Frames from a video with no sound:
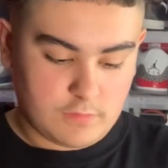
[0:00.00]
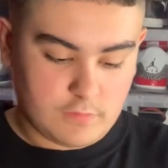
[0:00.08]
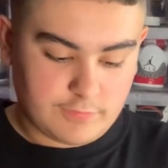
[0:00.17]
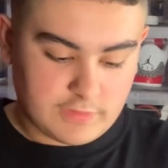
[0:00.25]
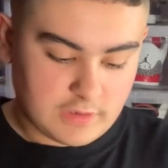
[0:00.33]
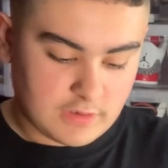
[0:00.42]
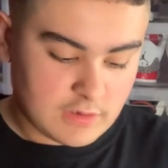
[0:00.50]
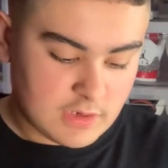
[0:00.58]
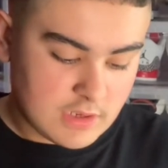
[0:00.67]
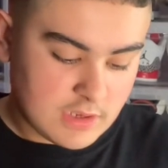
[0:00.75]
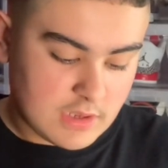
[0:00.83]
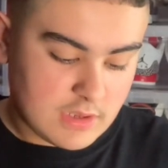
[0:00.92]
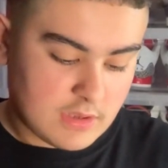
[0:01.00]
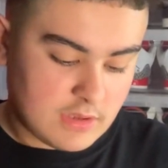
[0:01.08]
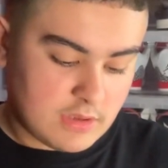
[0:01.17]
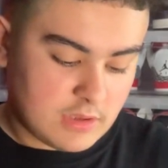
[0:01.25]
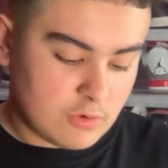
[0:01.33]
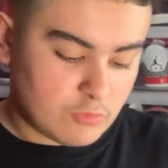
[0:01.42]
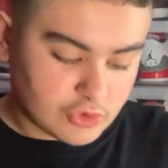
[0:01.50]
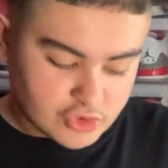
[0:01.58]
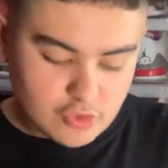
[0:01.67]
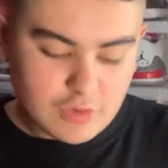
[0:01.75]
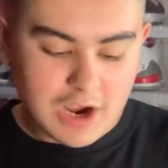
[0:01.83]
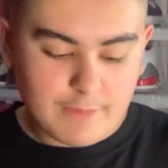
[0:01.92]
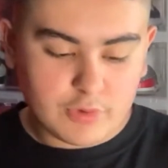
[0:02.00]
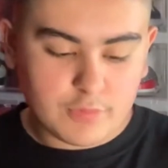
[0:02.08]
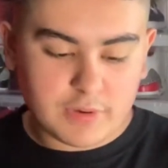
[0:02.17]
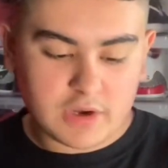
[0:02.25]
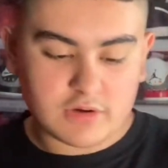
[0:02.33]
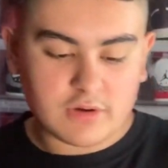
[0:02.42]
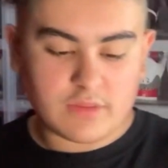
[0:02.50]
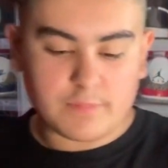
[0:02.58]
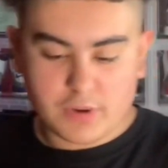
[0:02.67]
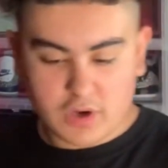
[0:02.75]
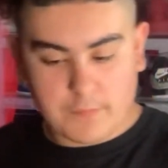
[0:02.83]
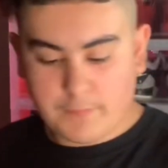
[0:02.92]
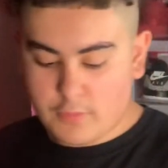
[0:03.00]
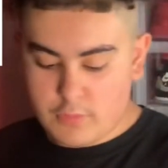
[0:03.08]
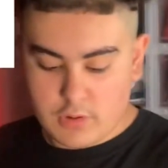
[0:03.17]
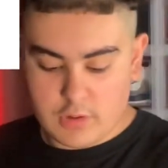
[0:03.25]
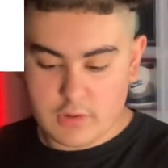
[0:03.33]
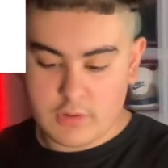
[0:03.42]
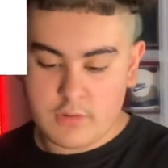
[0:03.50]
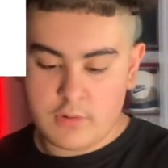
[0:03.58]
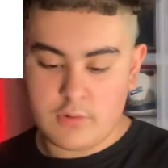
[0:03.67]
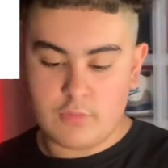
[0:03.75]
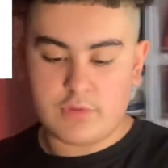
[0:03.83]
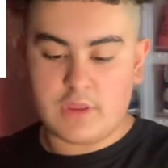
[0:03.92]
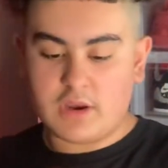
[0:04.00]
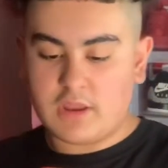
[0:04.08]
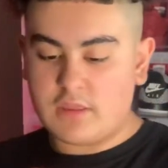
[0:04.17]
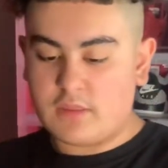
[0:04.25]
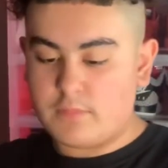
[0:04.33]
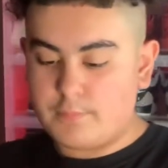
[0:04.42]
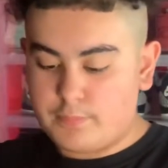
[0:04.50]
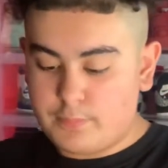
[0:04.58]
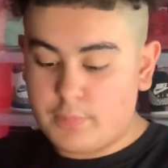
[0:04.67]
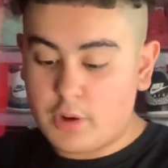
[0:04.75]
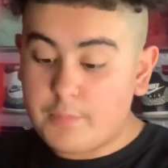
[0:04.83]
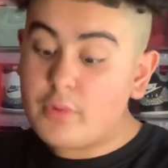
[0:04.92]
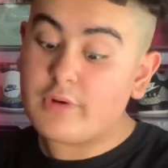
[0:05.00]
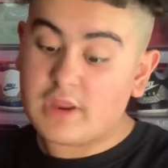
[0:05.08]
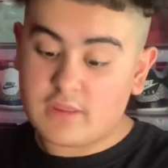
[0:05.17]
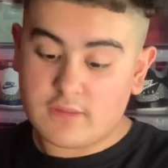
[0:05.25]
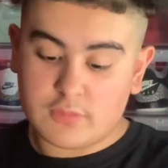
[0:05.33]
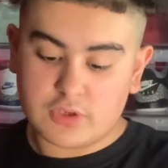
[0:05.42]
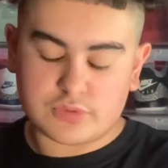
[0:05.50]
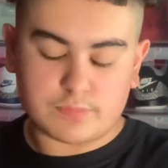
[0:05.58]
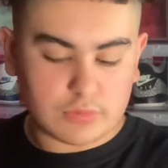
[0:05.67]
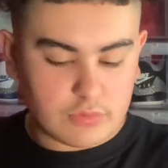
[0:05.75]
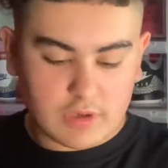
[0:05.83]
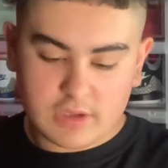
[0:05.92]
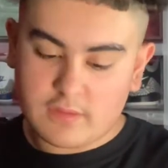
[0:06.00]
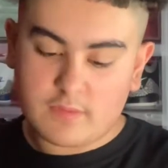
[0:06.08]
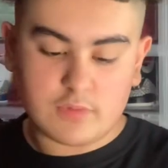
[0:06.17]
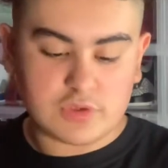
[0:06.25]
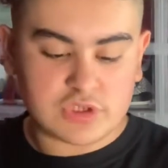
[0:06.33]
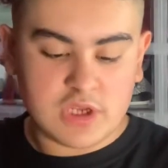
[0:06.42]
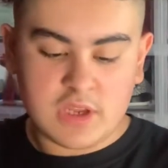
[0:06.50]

I'm saying, would you cop you paired in this purple one? The Nike, purple Nike swoosh, blue Nike swoosh.